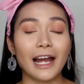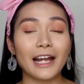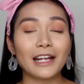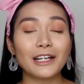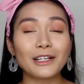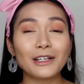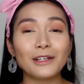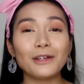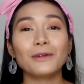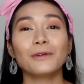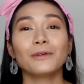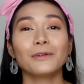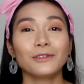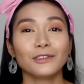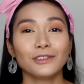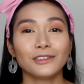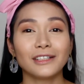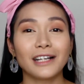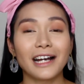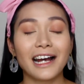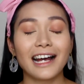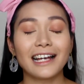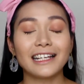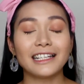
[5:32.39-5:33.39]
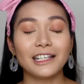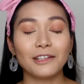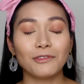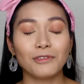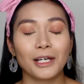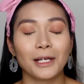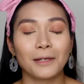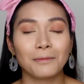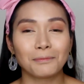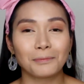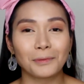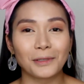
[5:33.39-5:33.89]
I know I
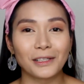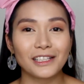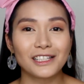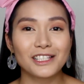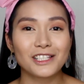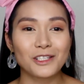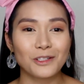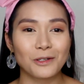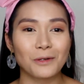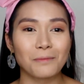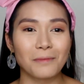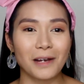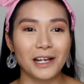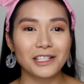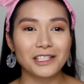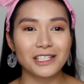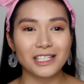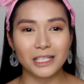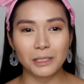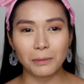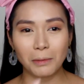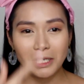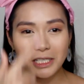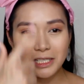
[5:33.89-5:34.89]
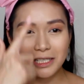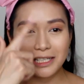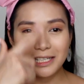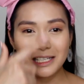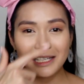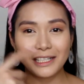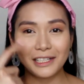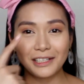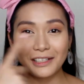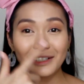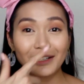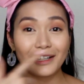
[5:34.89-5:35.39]
even put too much, especially
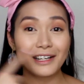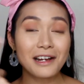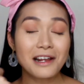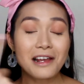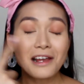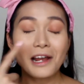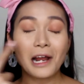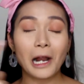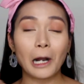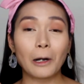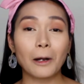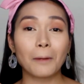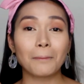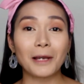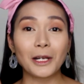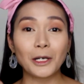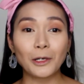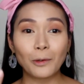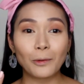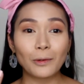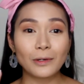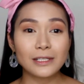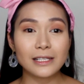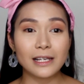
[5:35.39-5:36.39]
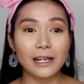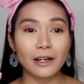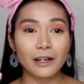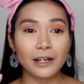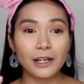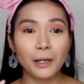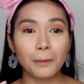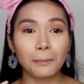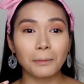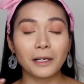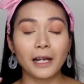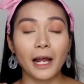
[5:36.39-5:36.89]
here around my nose
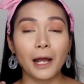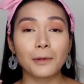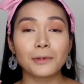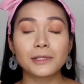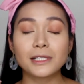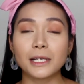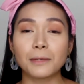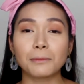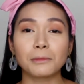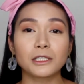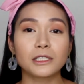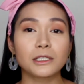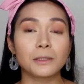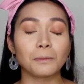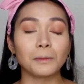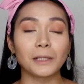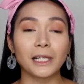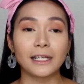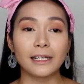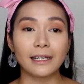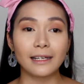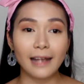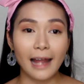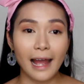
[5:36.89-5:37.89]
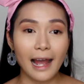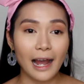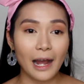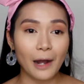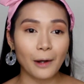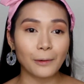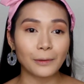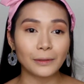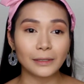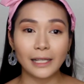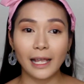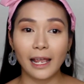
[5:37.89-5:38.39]
area, but I was able to blend it
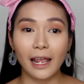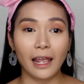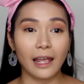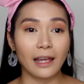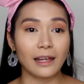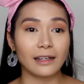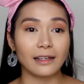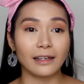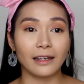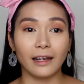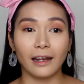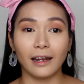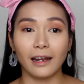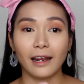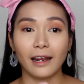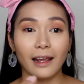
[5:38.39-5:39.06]
out, and